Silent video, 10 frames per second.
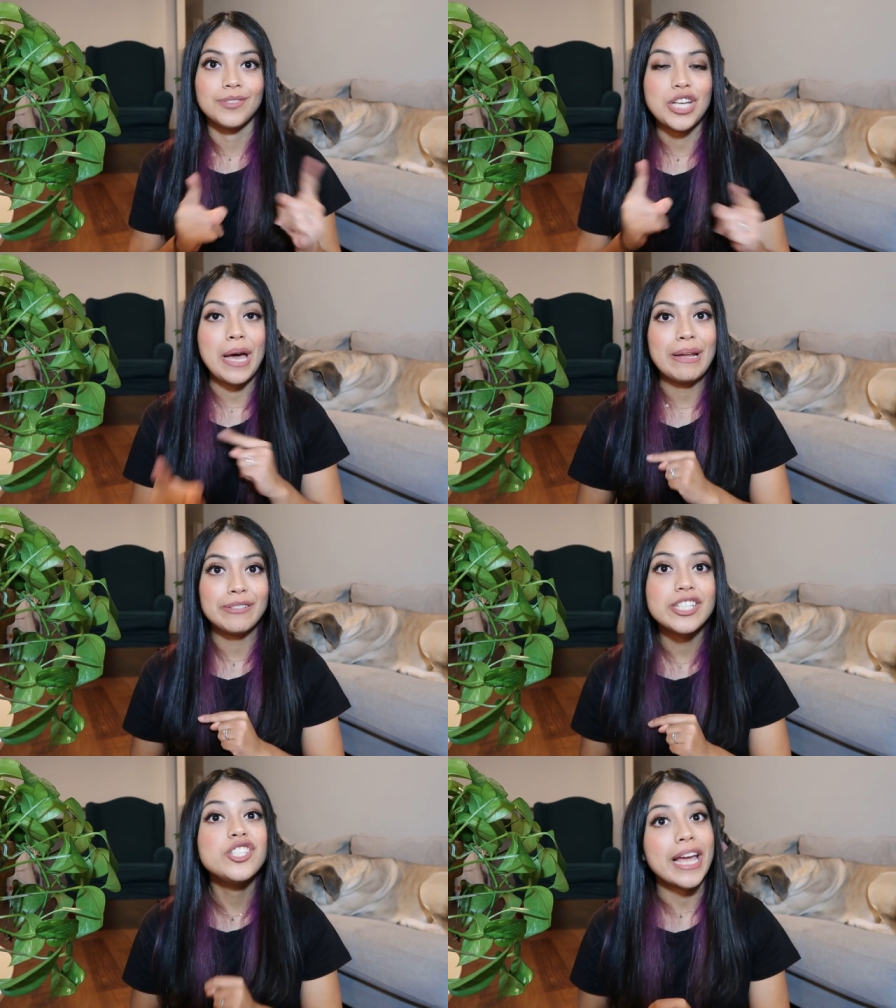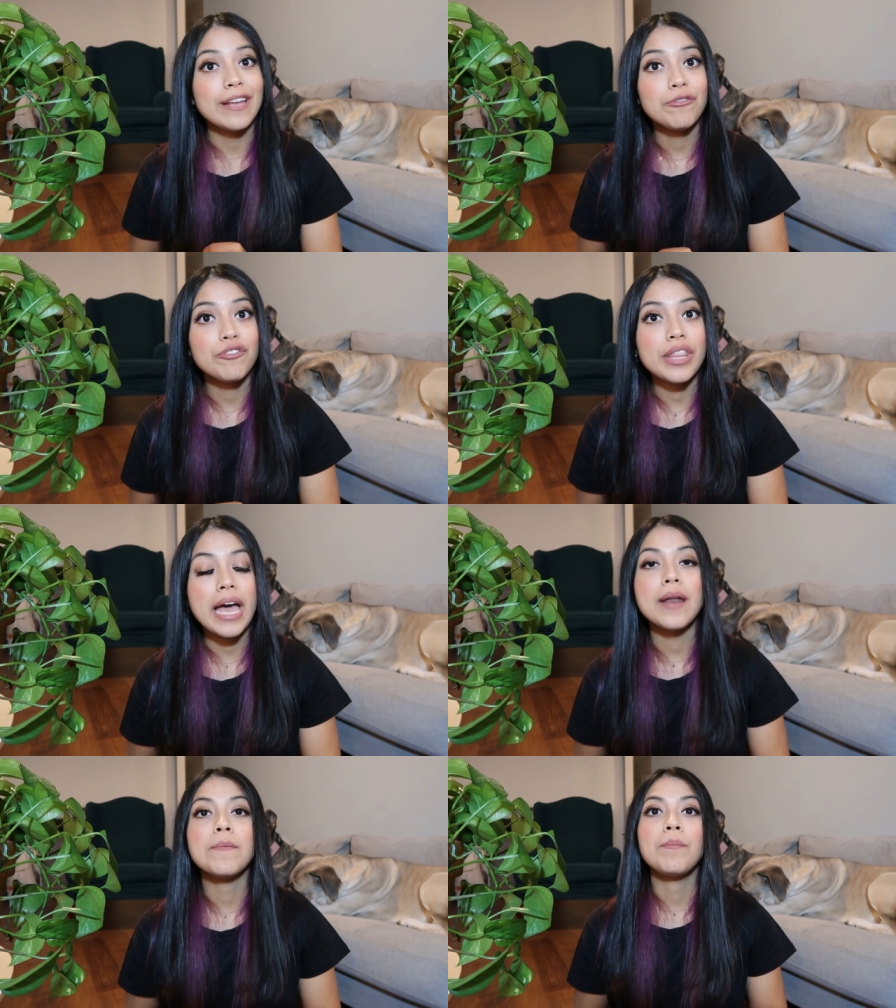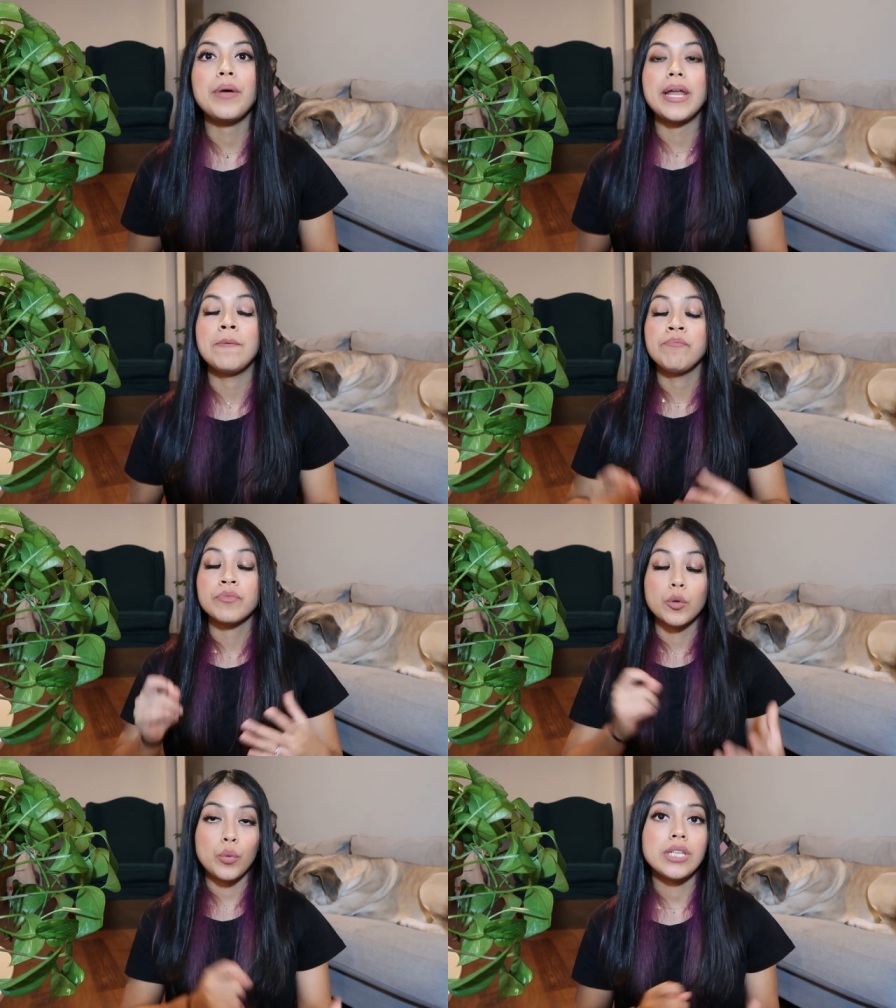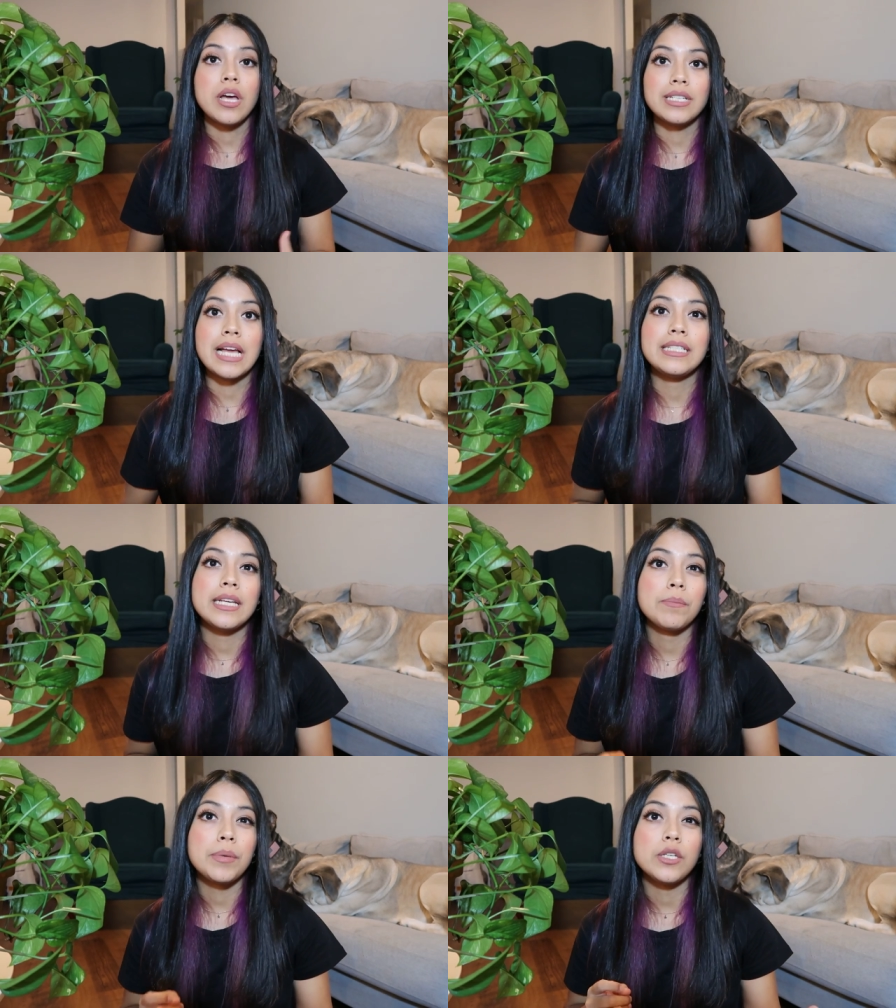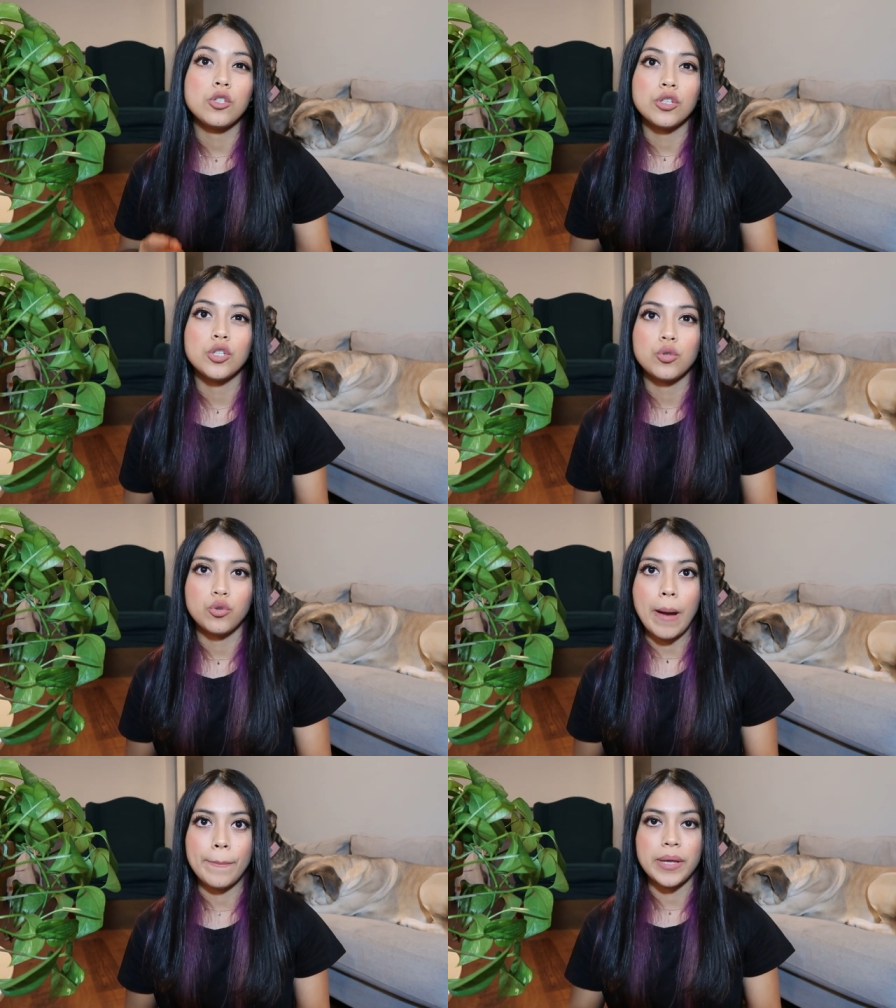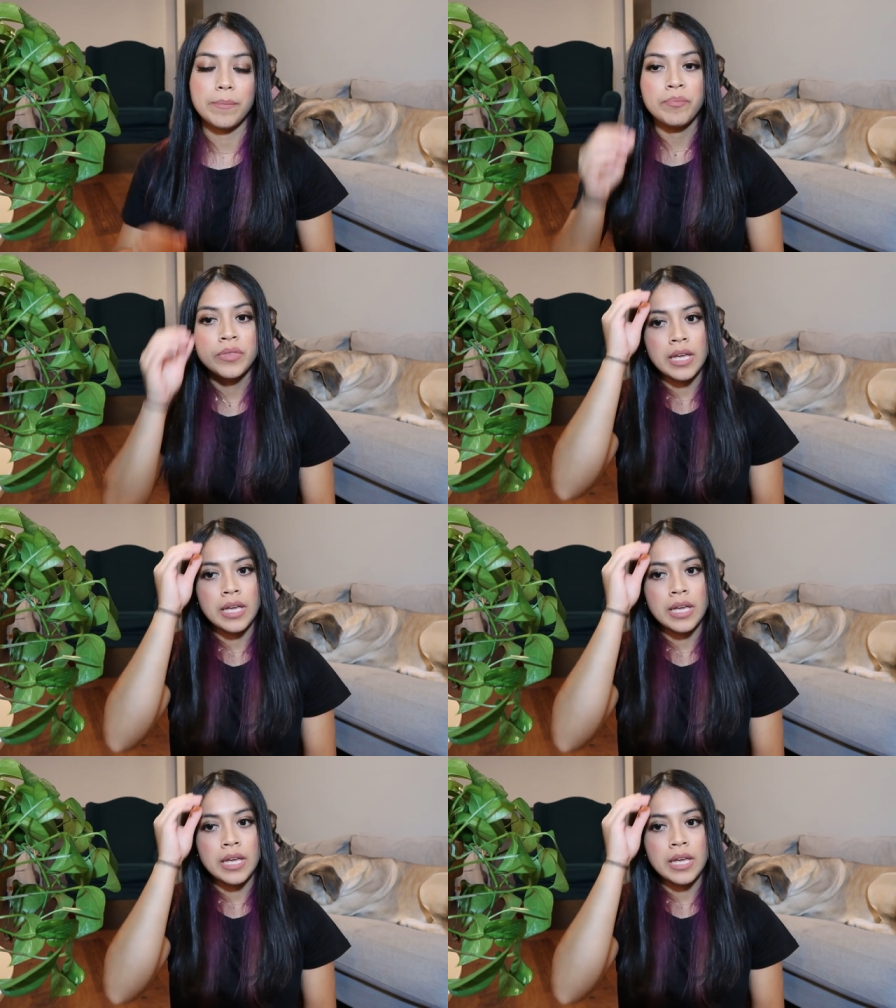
shout out to Jen for that. But we taught Dante and Peach drop it,